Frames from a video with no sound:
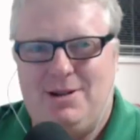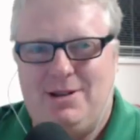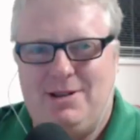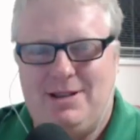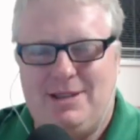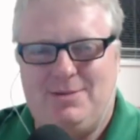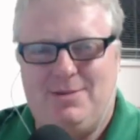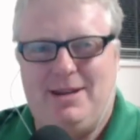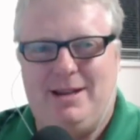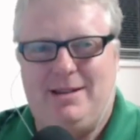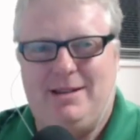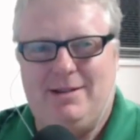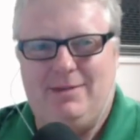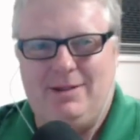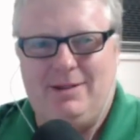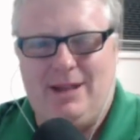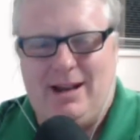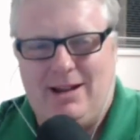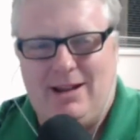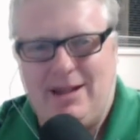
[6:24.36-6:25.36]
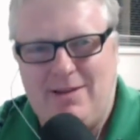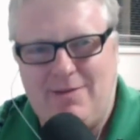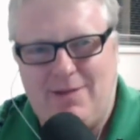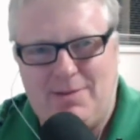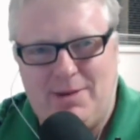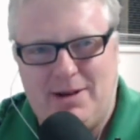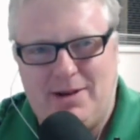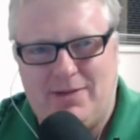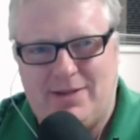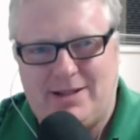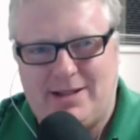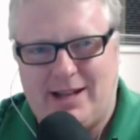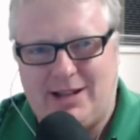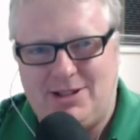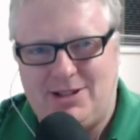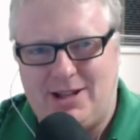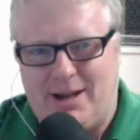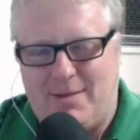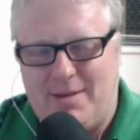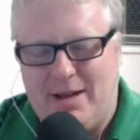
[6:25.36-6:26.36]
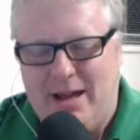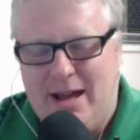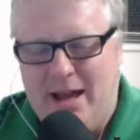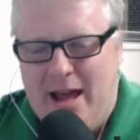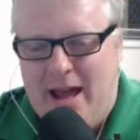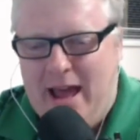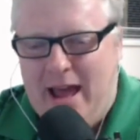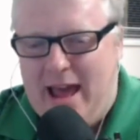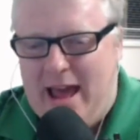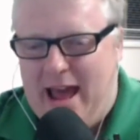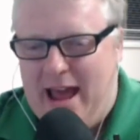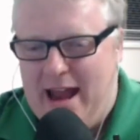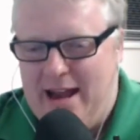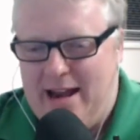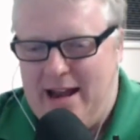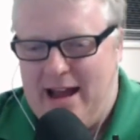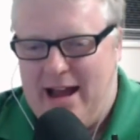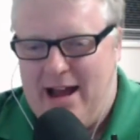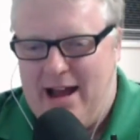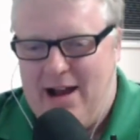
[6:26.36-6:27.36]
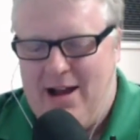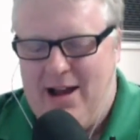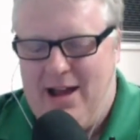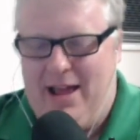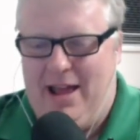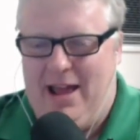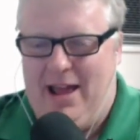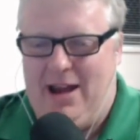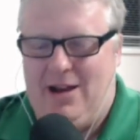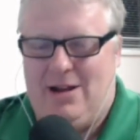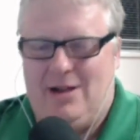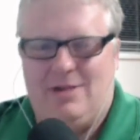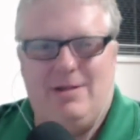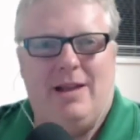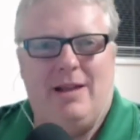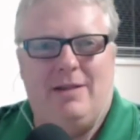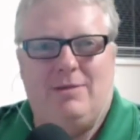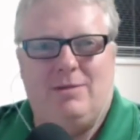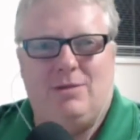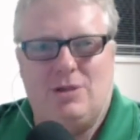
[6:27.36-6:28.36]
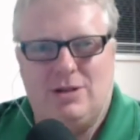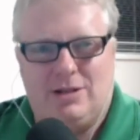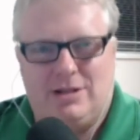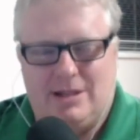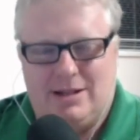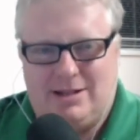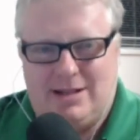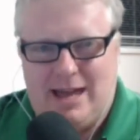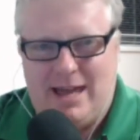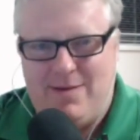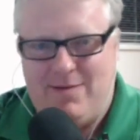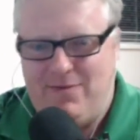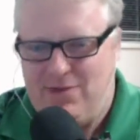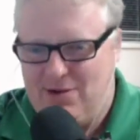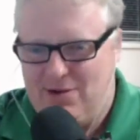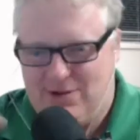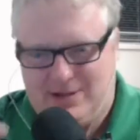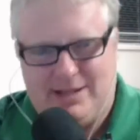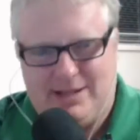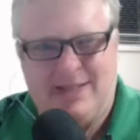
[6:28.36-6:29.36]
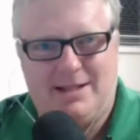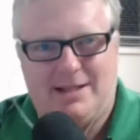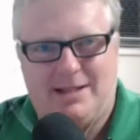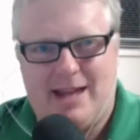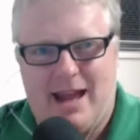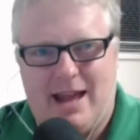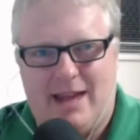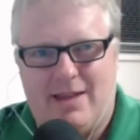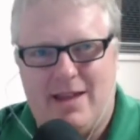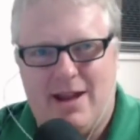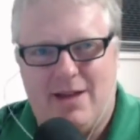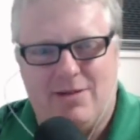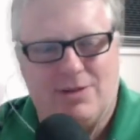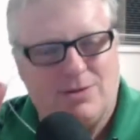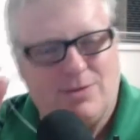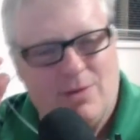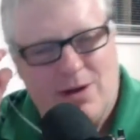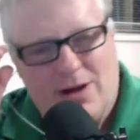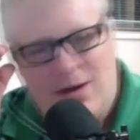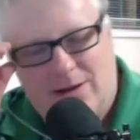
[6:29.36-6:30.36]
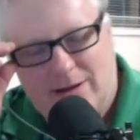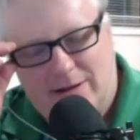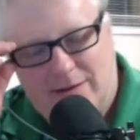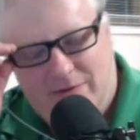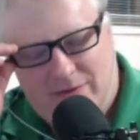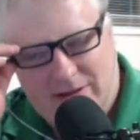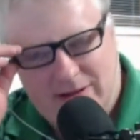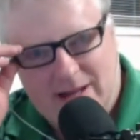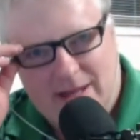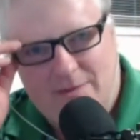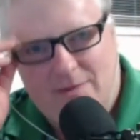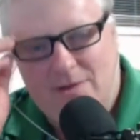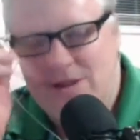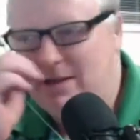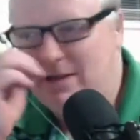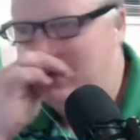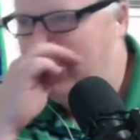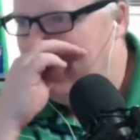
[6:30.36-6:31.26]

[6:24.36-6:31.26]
this week to, give it a bit of a touch up. And of course, the team viewer sits down there as well. And for some reason,